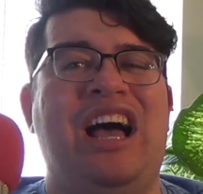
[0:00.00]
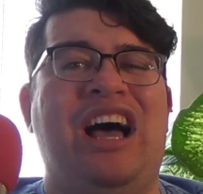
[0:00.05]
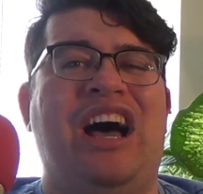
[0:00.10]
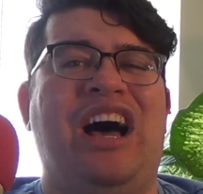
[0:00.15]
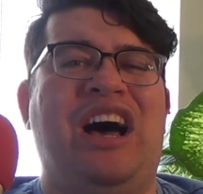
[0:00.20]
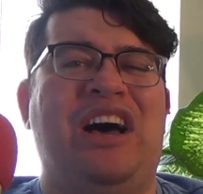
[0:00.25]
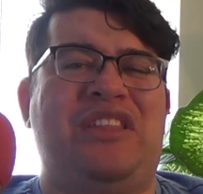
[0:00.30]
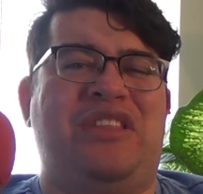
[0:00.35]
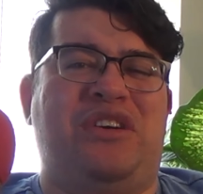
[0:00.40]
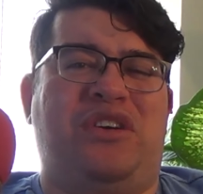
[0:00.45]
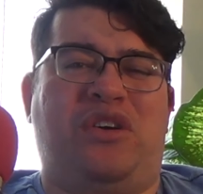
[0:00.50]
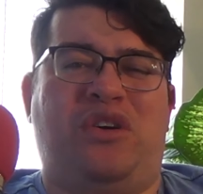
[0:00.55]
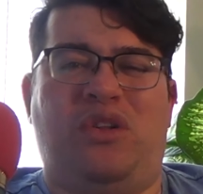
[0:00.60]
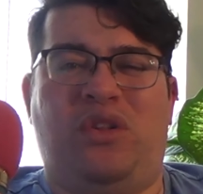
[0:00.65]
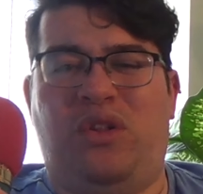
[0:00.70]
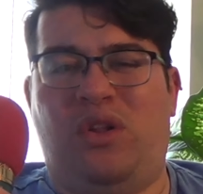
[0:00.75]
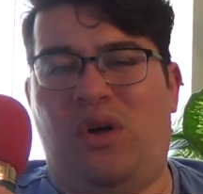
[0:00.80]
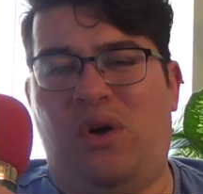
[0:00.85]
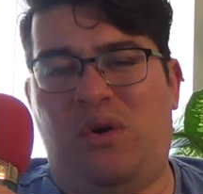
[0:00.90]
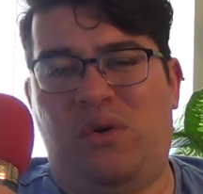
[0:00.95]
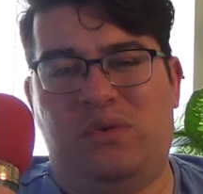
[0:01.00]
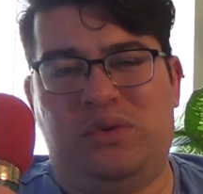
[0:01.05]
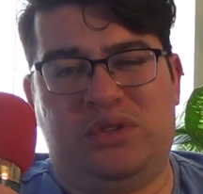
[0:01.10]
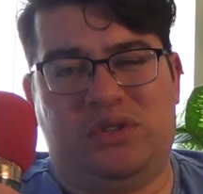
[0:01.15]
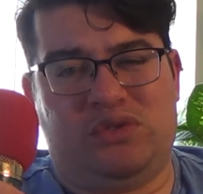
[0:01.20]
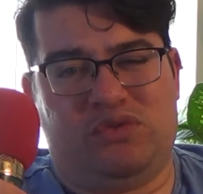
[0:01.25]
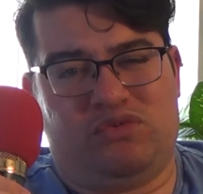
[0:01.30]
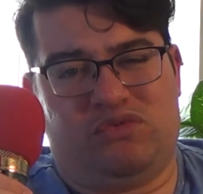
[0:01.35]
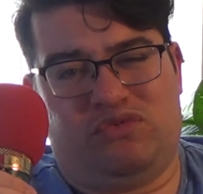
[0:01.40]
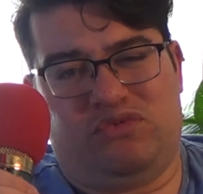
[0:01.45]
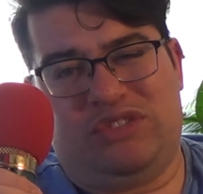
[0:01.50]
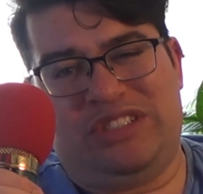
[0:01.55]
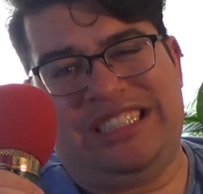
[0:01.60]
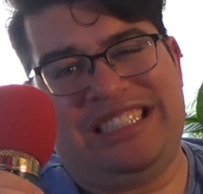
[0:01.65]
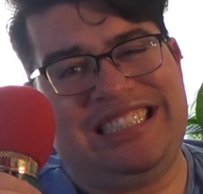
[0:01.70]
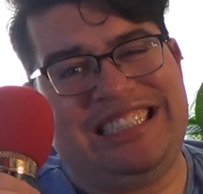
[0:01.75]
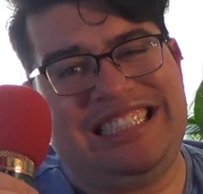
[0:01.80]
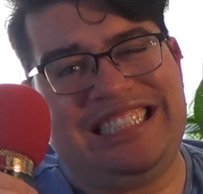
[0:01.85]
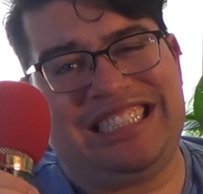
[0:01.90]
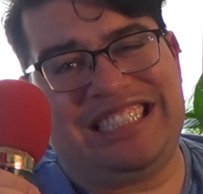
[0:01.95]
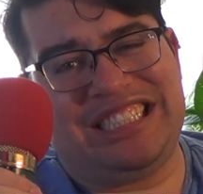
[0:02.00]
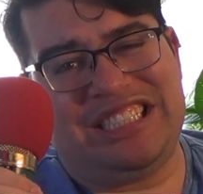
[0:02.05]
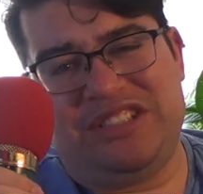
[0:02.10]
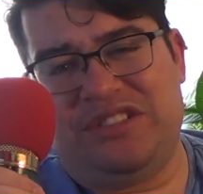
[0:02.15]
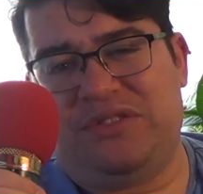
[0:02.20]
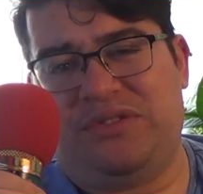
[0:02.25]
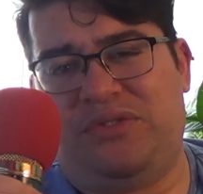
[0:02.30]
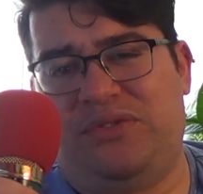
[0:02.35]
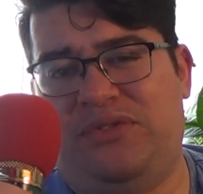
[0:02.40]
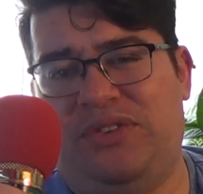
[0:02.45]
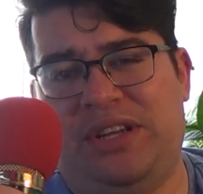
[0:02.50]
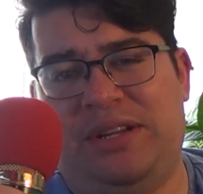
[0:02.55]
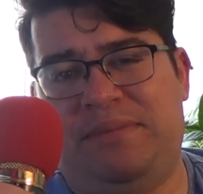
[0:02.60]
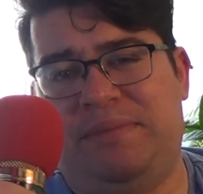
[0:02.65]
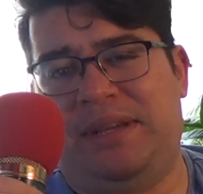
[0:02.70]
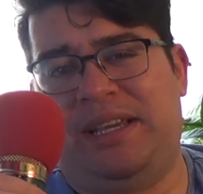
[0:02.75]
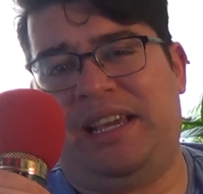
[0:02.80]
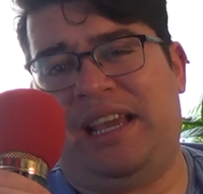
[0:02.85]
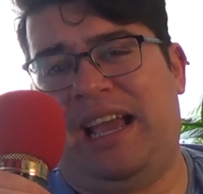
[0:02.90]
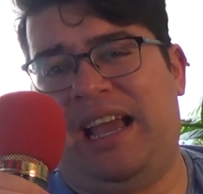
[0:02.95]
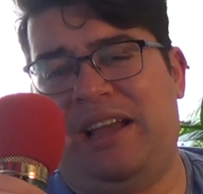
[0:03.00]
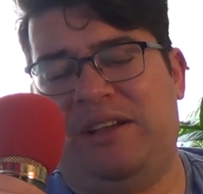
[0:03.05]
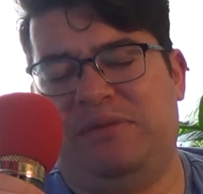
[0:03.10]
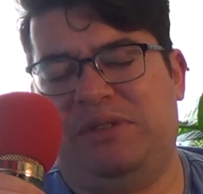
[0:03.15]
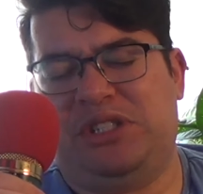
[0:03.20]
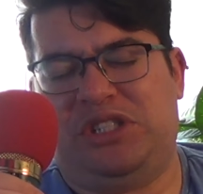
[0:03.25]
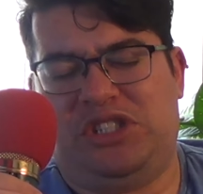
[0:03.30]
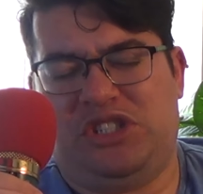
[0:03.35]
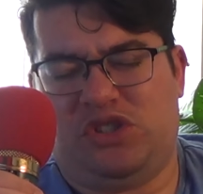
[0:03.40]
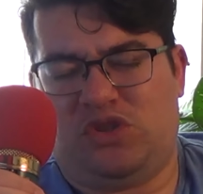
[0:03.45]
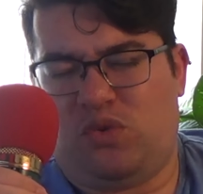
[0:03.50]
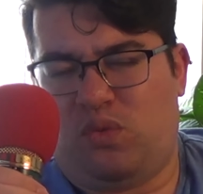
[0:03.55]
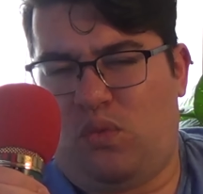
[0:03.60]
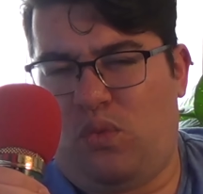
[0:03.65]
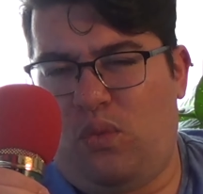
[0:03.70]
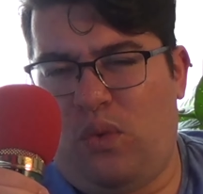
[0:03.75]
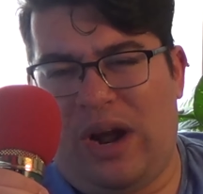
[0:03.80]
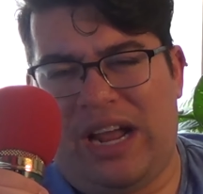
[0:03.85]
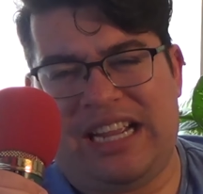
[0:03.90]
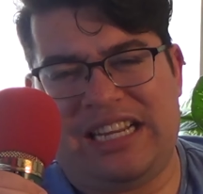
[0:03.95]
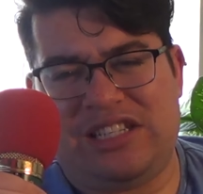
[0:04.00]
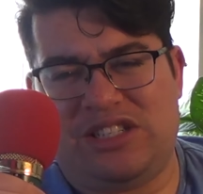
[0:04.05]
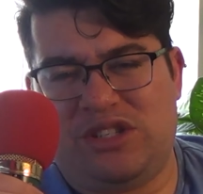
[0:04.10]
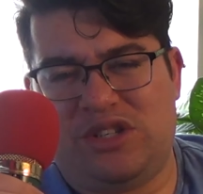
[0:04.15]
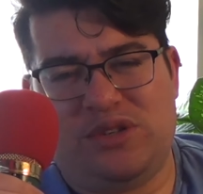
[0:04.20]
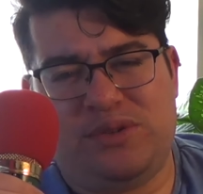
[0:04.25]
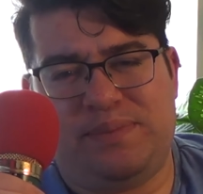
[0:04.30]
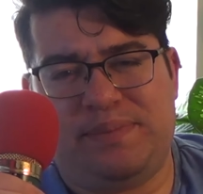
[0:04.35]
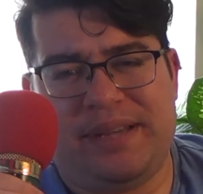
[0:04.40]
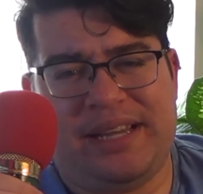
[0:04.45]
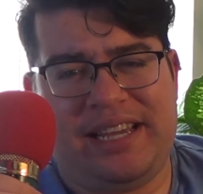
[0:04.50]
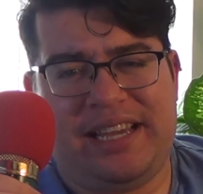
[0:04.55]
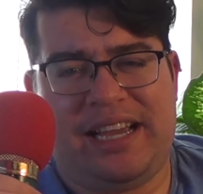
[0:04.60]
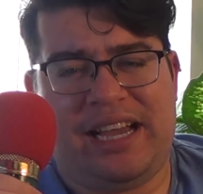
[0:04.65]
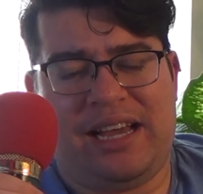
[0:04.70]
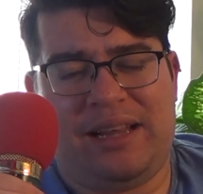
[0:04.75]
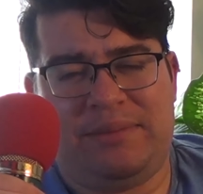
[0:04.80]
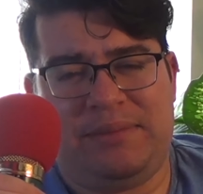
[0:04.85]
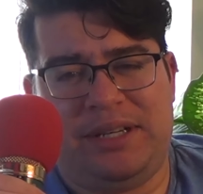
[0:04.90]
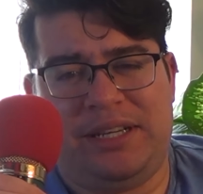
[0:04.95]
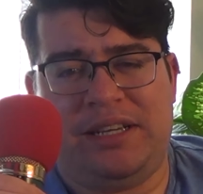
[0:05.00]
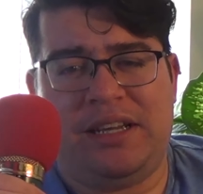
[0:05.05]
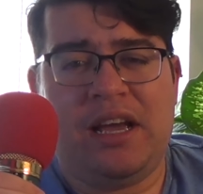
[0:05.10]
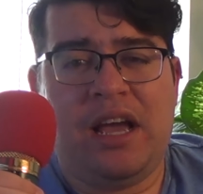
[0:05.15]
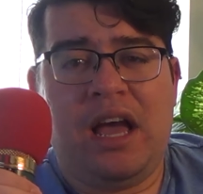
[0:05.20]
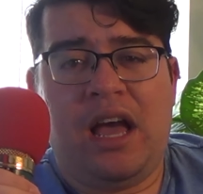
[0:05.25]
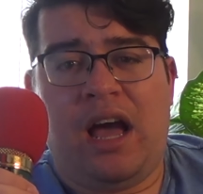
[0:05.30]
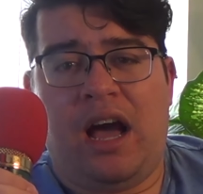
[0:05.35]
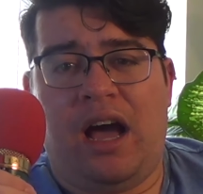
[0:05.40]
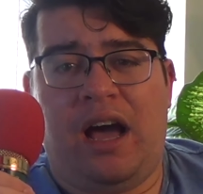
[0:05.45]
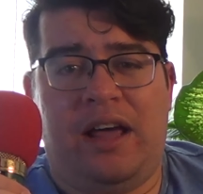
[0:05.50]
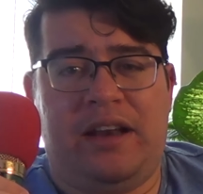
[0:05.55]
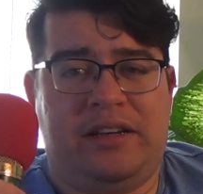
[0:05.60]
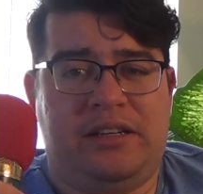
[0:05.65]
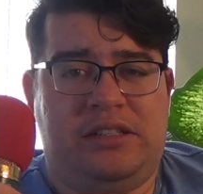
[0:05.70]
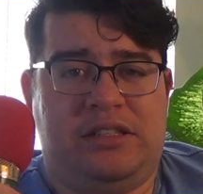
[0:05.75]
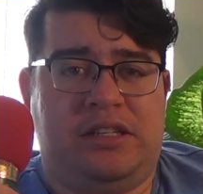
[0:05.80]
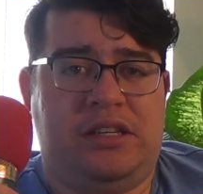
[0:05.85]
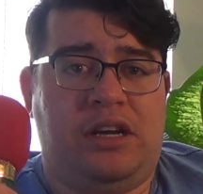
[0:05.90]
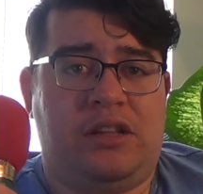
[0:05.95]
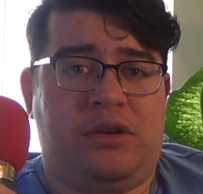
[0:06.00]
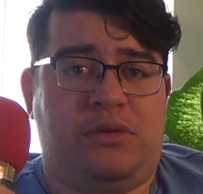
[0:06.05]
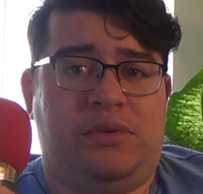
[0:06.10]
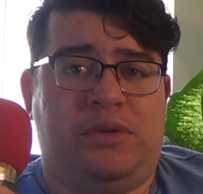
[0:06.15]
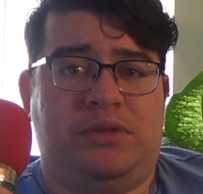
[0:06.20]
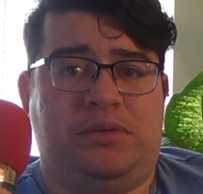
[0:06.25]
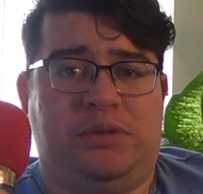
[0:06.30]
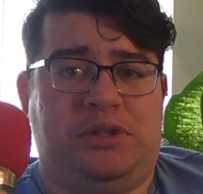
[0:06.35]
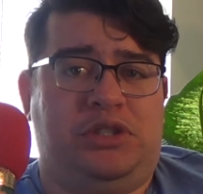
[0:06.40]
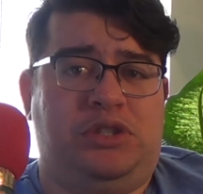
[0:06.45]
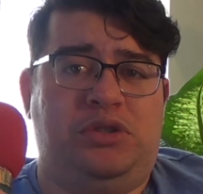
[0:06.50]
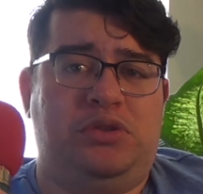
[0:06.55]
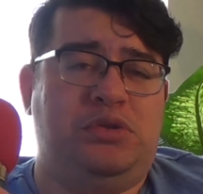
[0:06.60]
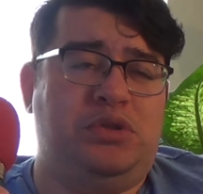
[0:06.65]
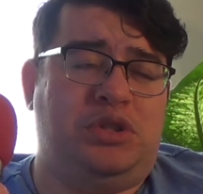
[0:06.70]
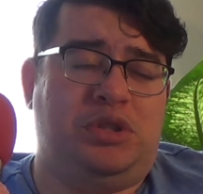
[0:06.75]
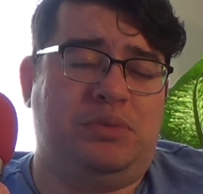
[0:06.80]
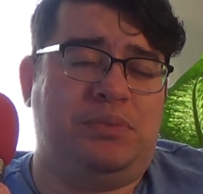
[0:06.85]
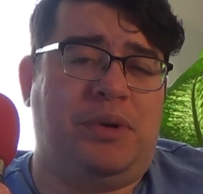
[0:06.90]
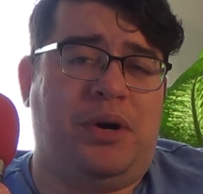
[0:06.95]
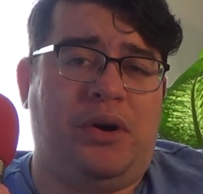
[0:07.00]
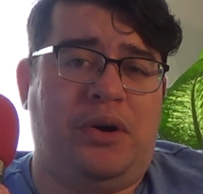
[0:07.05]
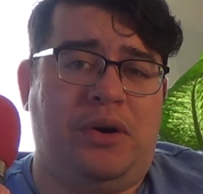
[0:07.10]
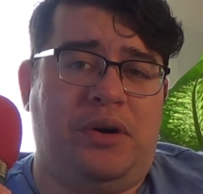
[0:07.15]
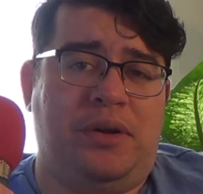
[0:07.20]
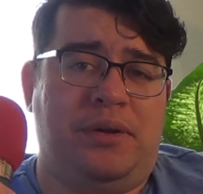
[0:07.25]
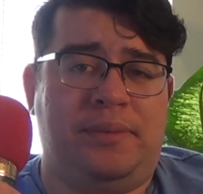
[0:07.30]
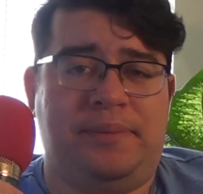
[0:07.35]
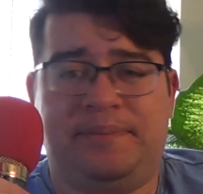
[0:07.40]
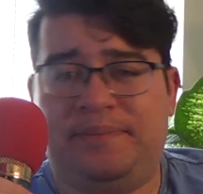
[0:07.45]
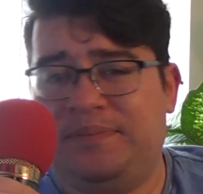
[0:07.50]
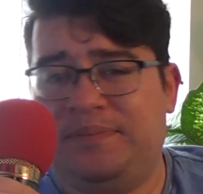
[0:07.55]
Uh, the clothes really didn't fit me. It was just way too big on me, and the other ones were too small.